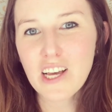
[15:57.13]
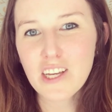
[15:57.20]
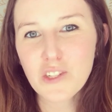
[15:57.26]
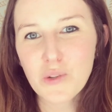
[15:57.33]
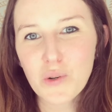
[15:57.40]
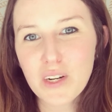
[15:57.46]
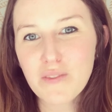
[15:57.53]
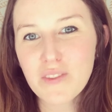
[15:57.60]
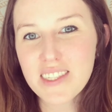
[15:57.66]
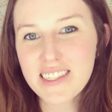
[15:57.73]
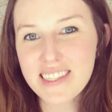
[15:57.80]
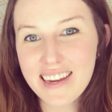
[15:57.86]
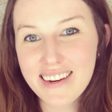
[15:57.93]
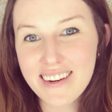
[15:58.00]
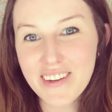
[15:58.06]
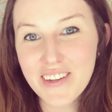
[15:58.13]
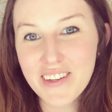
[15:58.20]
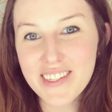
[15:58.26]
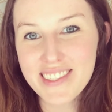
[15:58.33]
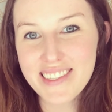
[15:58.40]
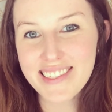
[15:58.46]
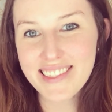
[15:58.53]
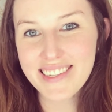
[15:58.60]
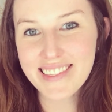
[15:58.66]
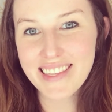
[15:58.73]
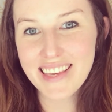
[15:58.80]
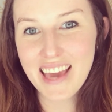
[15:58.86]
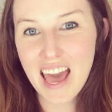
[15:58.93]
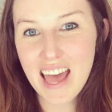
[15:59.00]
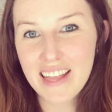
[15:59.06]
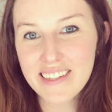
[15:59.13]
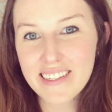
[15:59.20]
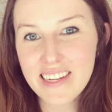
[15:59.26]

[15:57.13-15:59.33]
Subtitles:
sort of signals this is the end